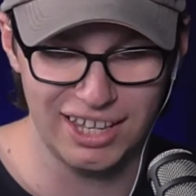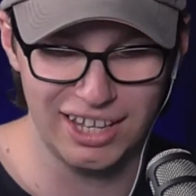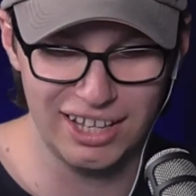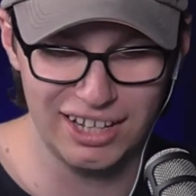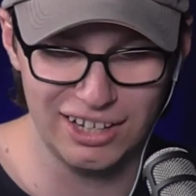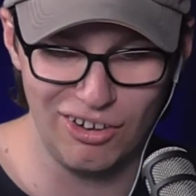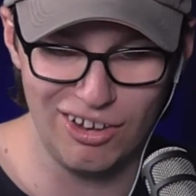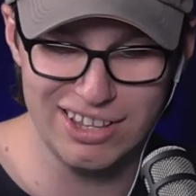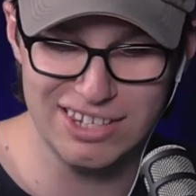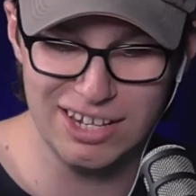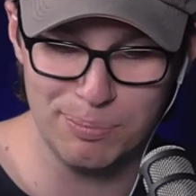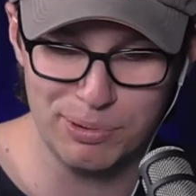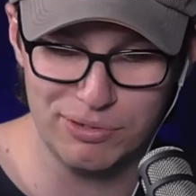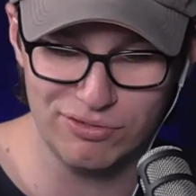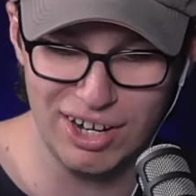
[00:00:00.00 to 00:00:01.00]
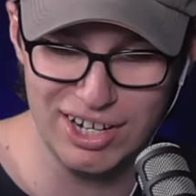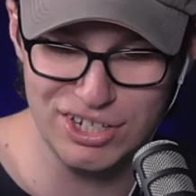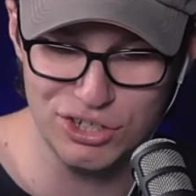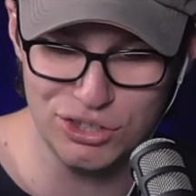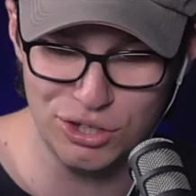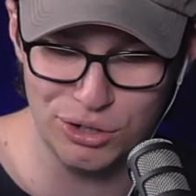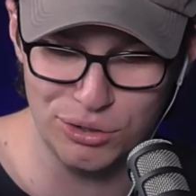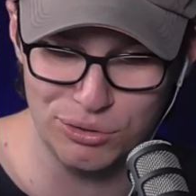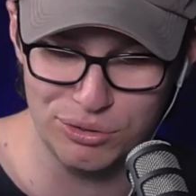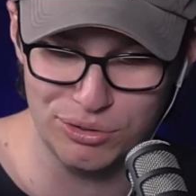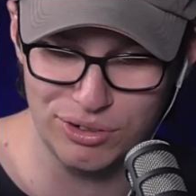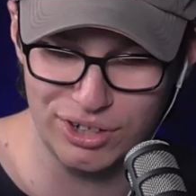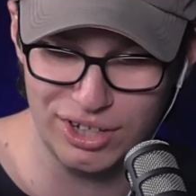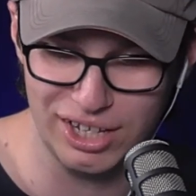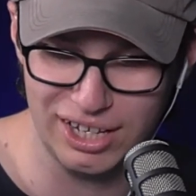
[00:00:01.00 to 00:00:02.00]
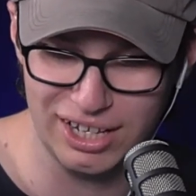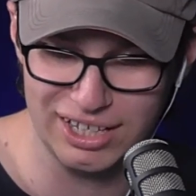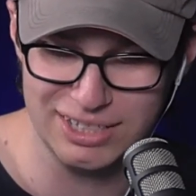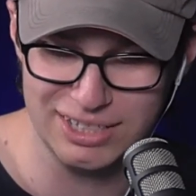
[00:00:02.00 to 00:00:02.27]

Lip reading: It lines up in race 2. It's a